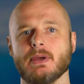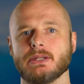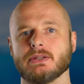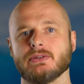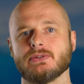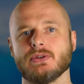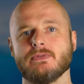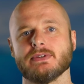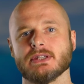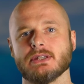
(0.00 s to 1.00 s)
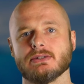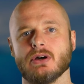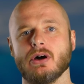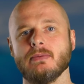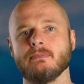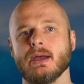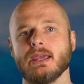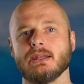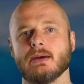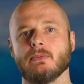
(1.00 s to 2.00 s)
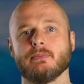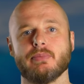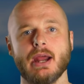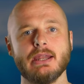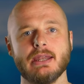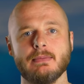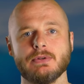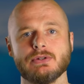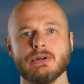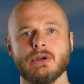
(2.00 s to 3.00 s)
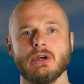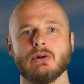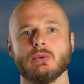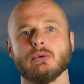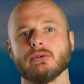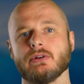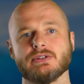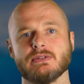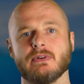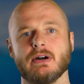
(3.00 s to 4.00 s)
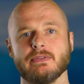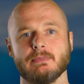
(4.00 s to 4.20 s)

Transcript: back to the surface in time may end up with brain damage or will not survive the